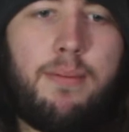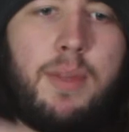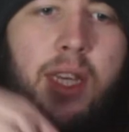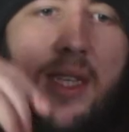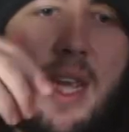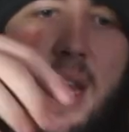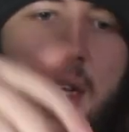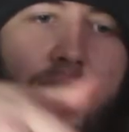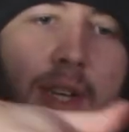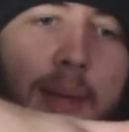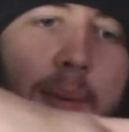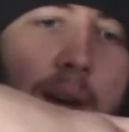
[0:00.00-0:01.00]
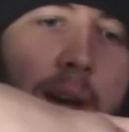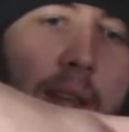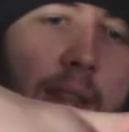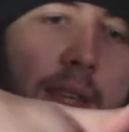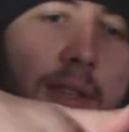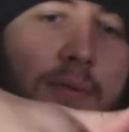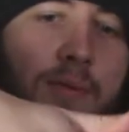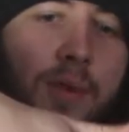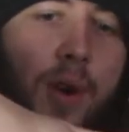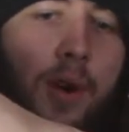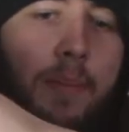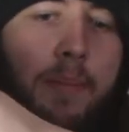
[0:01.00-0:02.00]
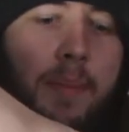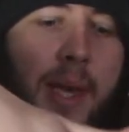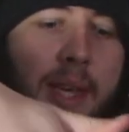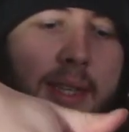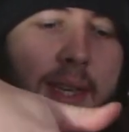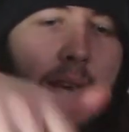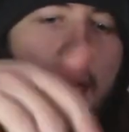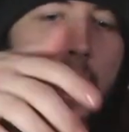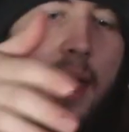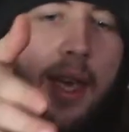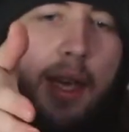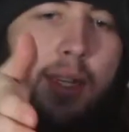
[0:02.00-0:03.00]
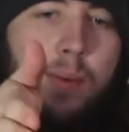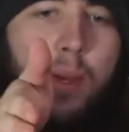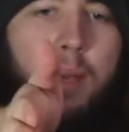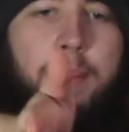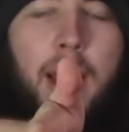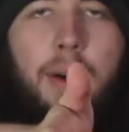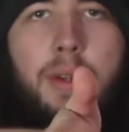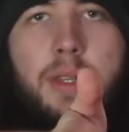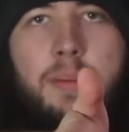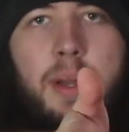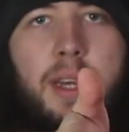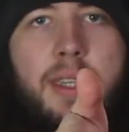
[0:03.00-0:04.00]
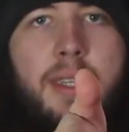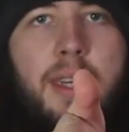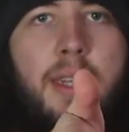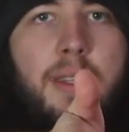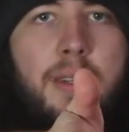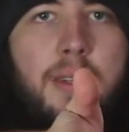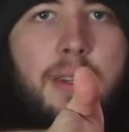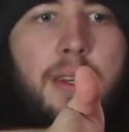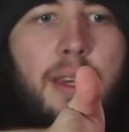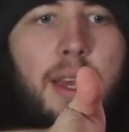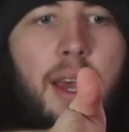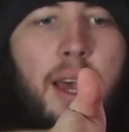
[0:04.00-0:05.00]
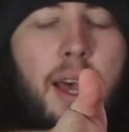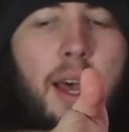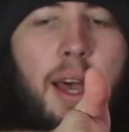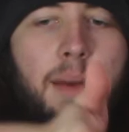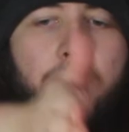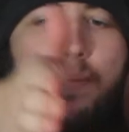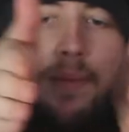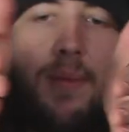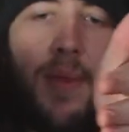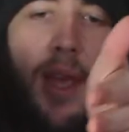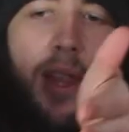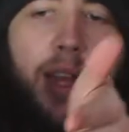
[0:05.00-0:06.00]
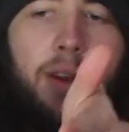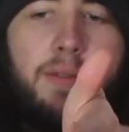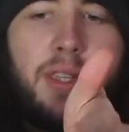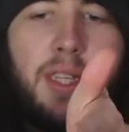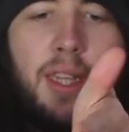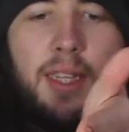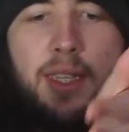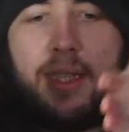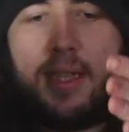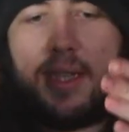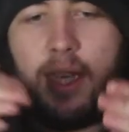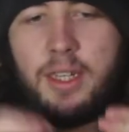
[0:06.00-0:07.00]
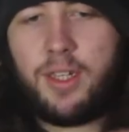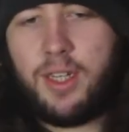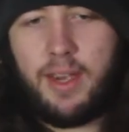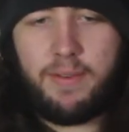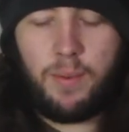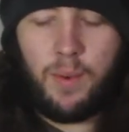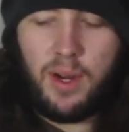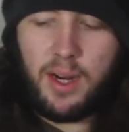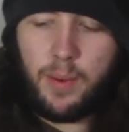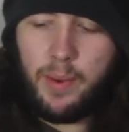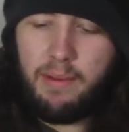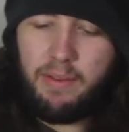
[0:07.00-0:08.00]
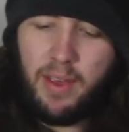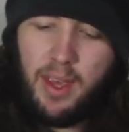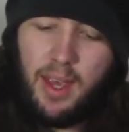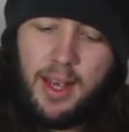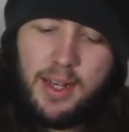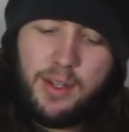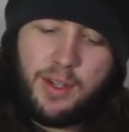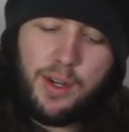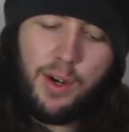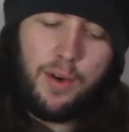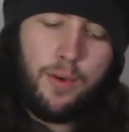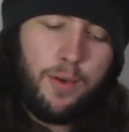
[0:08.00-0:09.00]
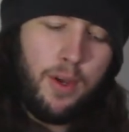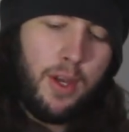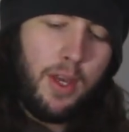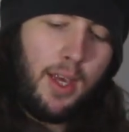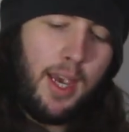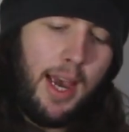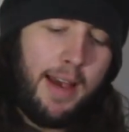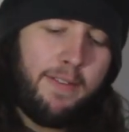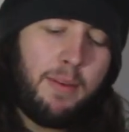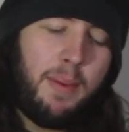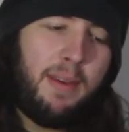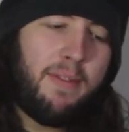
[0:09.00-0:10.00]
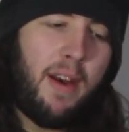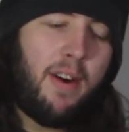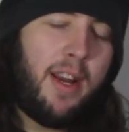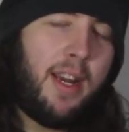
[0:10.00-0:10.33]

It's actually behind this ROG piece here is where your power supply sits. And then obviously this is the section you have to work with. So you have to be very